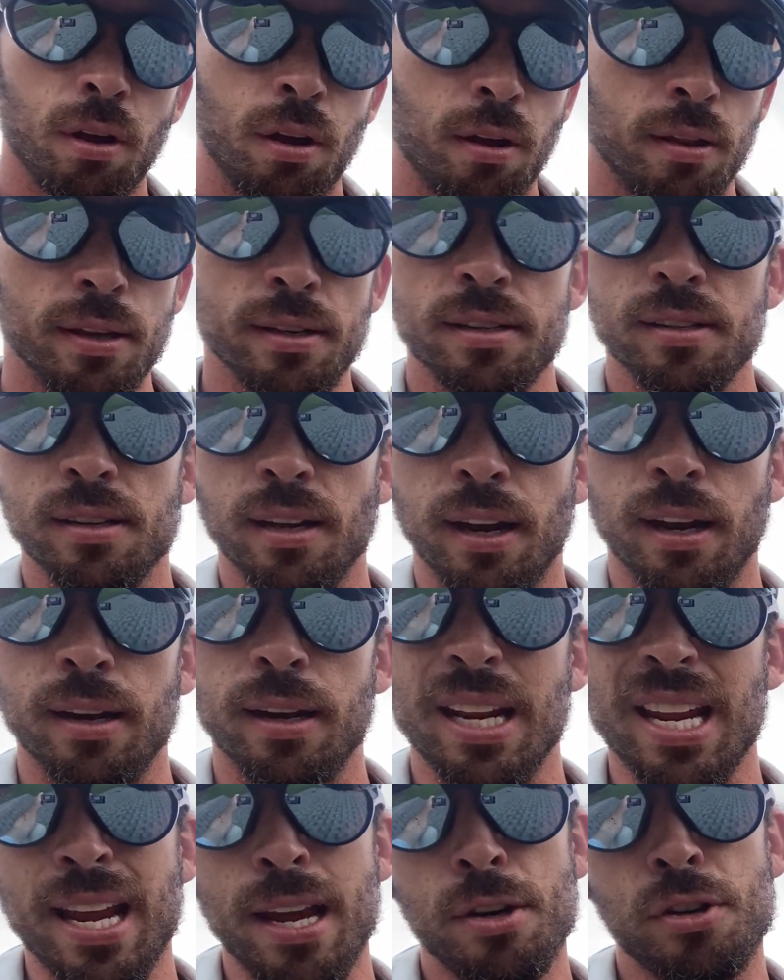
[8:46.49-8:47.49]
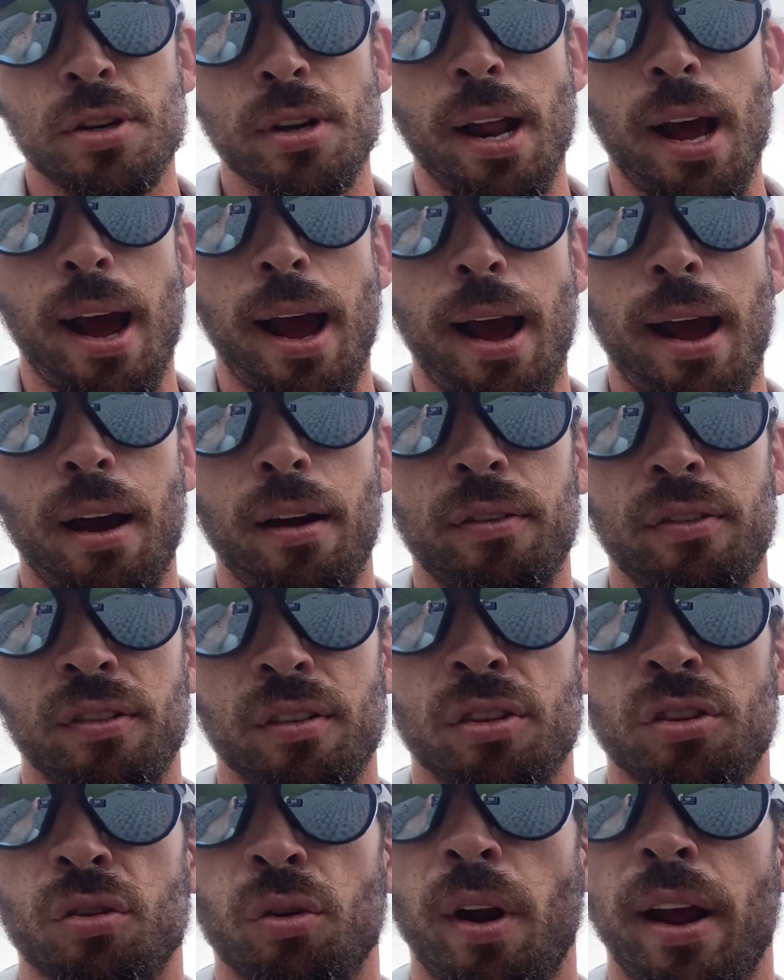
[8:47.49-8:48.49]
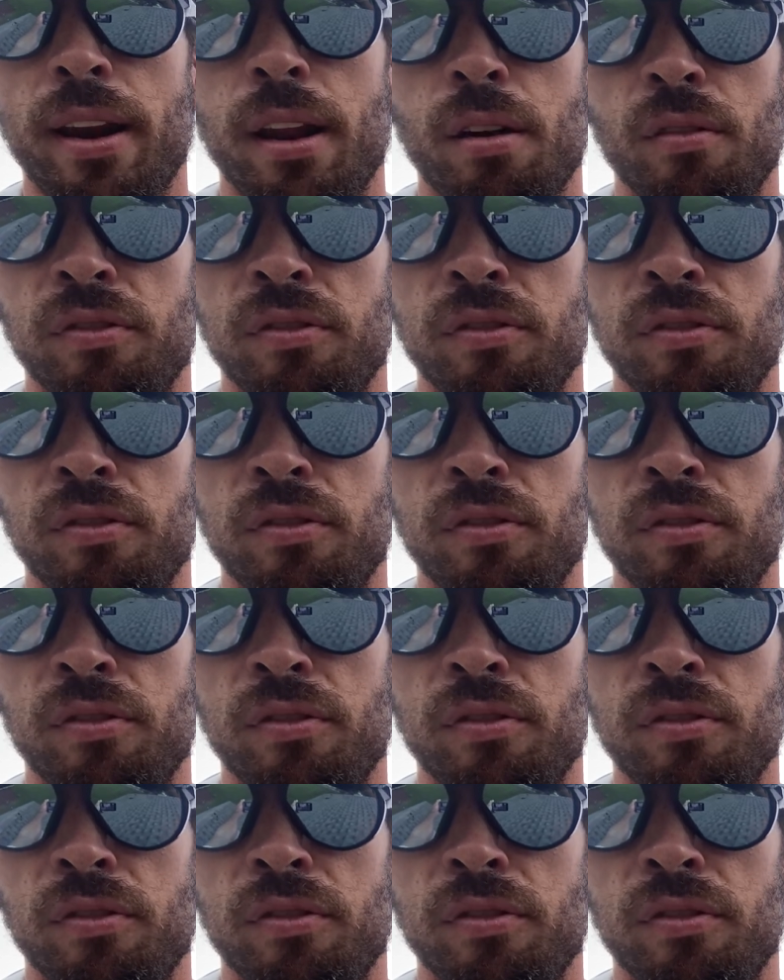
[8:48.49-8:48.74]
This is an 1.5 inch threaded,